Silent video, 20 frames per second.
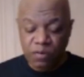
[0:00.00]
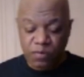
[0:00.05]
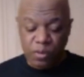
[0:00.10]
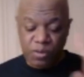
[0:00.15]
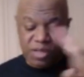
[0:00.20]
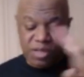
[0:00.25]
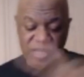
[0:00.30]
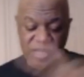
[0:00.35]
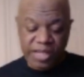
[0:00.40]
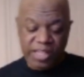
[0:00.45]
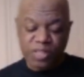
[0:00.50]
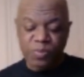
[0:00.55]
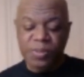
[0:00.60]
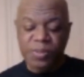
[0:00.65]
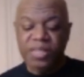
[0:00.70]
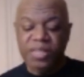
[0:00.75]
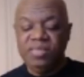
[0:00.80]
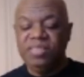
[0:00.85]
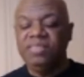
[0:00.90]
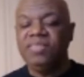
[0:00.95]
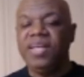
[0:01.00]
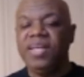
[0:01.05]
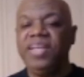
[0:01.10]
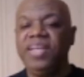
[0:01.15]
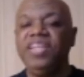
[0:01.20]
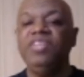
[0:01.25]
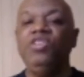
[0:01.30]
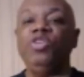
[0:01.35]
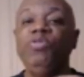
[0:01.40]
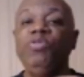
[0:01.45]
for the next place he's
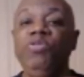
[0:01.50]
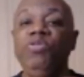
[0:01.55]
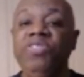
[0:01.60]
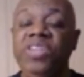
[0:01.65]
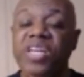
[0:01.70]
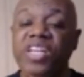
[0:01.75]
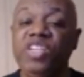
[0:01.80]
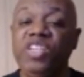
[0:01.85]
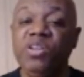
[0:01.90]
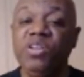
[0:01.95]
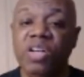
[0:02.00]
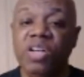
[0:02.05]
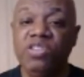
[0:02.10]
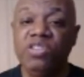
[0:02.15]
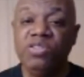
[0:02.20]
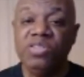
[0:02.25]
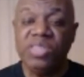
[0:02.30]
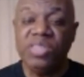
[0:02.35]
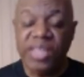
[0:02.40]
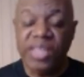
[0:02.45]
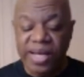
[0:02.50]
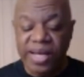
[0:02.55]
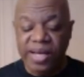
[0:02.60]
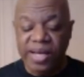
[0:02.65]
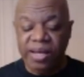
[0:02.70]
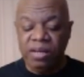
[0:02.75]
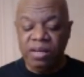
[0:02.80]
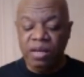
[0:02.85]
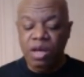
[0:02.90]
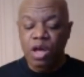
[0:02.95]
taking you, then you'll
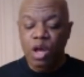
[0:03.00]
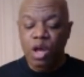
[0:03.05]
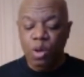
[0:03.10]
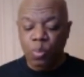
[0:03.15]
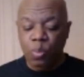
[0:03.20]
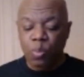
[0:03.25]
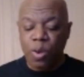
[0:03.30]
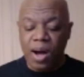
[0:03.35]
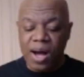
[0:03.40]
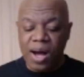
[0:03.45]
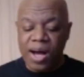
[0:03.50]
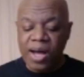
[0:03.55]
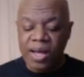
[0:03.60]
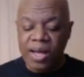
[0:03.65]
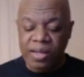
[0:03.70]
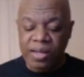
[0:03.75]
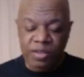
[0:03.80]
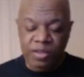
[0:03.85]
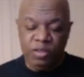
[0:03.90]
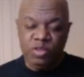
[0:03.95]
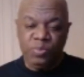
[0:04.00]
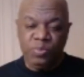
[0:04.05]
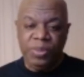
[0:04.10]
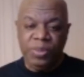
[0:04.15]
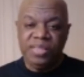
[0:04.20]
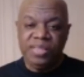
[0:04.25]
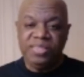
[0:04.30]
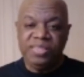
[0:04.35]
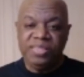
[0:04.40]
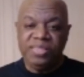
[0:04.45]
understand why there's
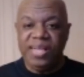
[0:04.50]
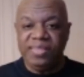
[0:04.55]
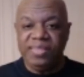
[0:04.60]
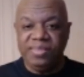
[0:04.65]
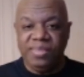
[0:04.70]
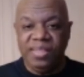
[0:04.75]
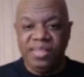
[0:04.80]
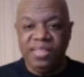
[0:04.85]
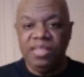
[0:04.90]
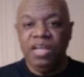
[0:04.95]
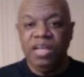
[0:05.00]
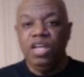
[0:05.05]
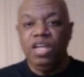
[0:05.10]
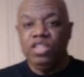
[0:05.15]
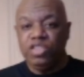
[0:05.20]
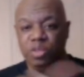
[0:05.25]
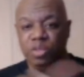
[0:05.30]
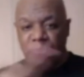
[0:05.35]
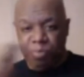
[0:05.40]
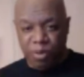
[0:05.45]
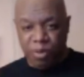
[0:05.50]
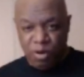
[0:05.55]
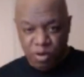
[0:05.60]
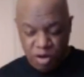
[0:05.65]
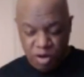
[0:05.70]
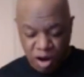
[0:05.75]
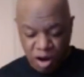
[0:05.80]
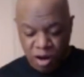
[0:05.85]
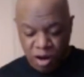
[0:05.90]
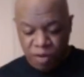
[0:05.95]
been the testing to
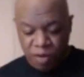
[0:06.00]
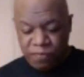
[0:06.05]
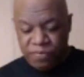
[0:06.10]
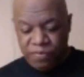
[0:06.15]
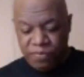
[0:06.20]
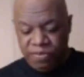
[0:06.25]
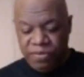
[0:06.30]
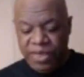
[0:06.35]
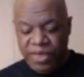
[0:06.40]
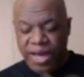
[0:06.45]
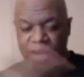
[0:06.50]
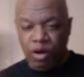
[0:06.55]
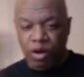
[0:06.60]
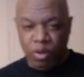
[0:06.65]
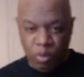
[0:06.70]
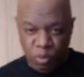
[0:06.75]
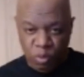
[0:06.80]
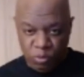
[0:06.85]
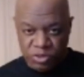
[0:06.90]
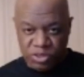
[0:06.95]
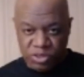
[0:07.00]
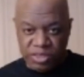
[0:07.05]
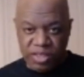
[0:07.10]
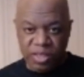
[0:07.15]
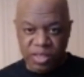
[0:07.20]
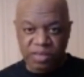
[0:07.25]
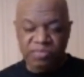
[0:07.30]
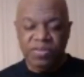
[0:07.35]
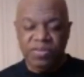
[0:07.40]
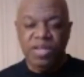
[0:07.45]
burn off that old
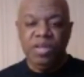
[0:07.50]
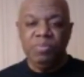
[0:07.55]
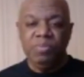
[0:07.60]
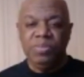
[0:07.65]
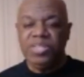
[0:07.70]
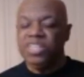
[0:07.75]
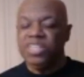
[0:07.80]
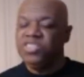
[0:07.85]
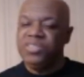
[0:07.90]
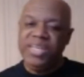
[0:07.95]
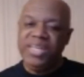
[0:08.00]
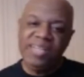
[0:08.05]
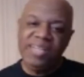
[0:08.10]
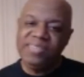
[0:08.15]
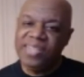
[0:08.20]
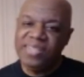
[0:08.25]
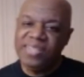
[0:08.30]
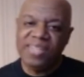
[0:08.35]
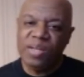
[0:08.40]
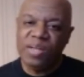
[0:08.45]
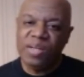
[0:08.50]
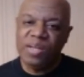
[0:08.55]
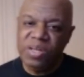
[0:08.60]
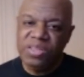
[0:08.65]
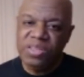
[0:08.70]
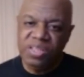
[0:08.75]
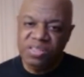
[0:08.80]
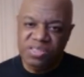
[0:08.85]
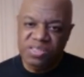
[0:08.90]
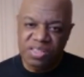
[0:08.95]
stuff, because you can't take that
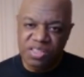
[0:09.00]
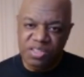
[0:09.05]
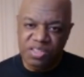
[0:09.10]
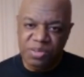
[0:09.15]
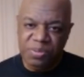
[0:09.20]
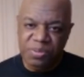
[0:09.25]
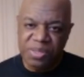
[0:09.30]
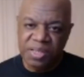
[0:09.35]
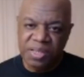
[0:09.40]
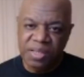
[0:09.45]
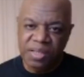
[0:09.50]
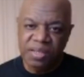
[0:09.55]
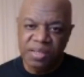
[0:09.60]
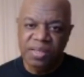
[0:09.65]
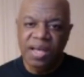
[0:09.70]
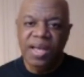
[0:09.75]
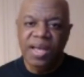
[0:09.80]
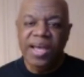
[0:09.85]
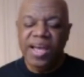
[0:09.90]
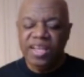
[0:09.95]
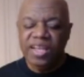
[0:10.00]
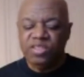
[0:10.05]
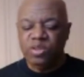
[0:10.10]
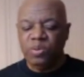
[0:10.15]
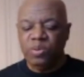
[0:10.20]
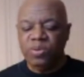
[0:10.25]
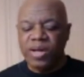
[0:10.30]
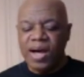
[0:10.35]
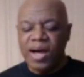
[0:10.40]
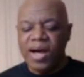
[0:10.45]
with you into the new thing. And
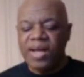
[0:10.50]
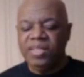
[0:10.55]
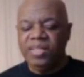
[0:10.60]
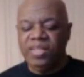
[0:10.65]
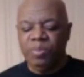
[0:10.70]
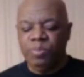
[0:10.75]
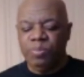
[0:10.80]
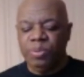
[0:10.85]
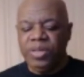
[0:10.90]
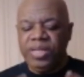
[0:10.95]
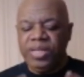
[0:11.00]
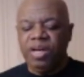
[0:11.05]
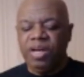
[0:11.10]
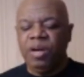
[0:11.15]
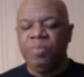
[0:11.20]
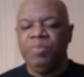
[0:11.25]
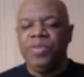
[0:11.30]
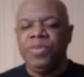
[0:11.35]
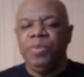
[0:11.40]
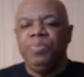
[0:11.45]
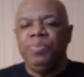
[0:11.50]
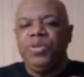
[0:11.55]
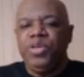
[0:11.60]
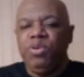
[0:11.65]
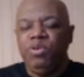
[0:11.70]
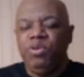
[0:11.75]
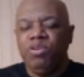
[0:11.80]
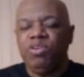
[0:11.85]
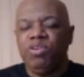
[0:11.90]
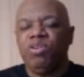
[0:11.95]
so God can bring up the
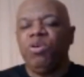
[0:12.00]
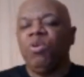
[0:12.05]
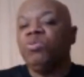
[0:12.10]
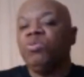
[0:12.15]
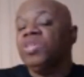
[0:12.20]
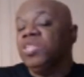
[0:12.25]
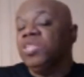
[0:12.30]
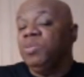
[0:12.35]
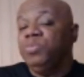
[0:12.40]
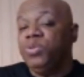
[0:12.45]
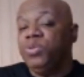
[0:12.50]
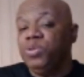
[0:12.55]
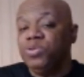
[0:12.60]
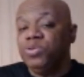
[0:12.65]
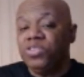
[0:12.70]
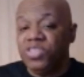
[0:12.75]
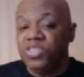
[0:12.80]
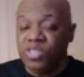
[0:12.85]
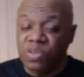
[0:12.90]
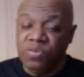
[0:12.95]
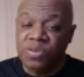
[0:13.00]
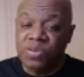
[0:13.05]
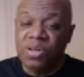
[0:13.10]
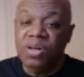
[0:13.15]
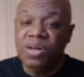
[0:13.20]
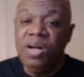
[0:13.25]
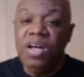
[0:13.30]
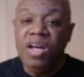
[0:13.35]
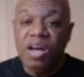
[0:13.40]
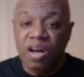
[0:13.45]
pure gold and the pure
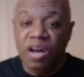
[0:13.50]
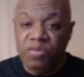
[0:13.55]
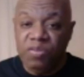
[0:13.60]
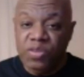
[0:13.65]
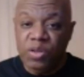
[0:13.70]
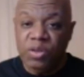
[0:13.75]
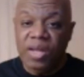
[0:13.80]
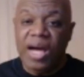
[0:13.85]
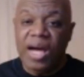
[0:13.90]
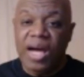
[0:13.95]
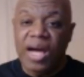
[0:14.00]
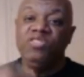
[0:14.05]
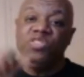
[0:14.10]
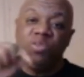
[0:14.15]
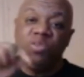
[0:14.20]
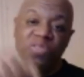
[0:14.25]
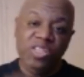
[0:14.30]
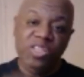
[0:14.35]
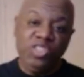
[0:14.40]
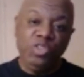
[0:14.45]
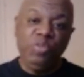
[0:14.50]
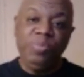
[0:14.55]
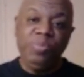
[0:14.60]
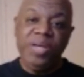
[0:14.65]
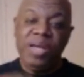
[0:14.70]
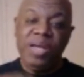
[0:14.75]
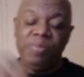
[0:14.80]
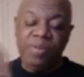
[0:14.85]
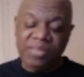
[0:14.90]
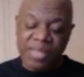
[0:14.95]
silver of your life so that
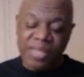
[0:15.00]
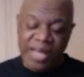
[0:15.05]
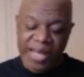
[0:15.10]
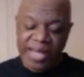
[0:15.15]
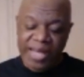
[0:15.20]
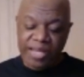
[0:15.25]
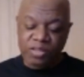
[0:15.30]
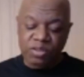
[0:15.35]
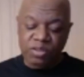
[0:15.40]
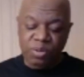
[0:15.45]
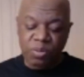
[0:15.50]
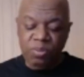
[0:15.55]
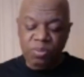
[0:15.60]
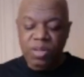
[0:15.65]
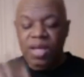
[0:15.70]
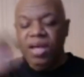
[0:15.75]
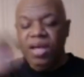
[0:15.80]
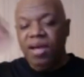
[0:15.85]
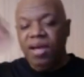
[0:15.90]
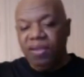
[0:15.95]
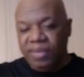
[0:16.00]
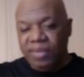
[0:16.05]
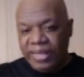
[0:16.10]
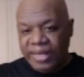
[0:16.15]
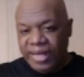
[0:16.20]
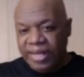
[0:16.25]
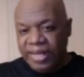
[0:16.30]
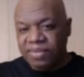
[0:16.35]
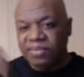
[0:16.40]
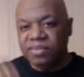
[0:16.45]
you'll be able to handle
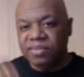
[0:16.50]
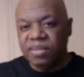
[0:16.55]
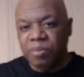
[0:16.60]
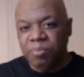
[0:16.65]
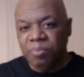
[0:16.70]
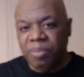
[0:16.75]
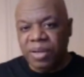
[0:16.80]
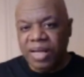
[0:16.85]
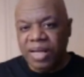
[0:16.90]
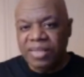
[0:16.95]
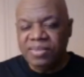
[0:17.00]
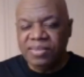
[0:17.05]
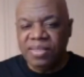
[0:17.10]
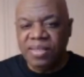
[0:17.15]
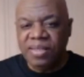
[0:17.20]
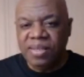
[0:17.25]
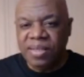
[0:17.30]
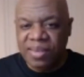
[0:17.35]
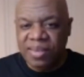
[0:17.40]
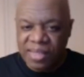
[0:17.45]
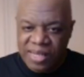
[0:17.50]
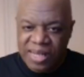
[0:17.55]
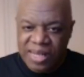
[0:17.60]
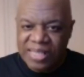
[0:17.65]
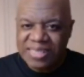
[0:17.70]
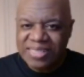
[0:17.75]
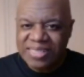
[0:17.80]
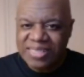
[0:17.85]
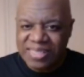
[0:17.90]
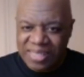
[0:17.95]
the next blessing, the
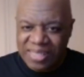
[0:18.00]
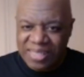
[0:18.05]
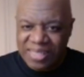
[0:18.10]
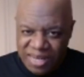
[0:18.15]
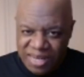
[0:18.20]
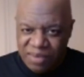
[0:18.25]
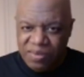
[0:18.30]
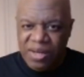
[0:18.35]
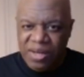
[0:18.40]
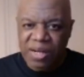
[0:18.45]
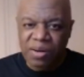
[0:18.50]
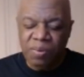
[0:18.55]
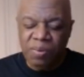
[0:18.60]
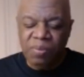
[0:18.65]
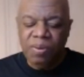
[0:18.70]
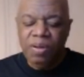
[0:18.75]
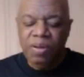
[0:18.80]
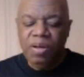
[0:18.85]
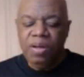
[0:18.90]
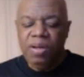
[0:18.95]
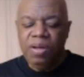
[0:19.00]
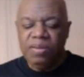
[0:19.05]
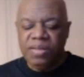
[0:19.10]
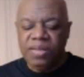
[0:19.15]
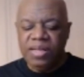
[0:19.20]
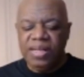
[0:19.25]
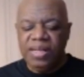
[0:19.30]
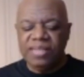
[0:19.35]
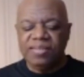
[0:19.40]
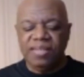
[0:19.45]
next scenario,
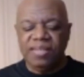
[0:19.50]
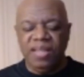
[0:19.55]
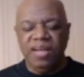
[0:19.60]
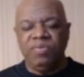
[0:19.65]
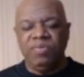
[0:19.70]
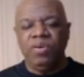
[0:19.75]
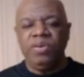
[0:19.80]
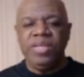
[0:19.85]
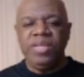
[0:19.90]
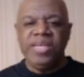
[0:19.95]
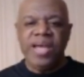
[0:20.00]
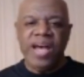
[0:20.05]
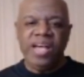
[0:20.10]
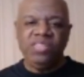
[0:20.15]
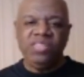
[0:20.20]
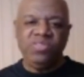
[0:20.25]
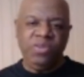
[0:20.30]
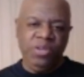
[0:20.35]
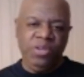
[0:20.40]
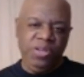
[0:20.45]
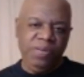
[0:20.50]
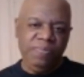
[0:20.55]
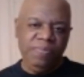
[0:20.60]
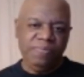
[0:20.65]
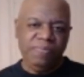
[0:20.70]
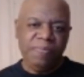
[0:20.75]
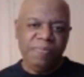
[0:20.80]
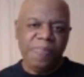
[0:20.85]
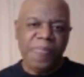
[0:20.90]
the next level he has for you.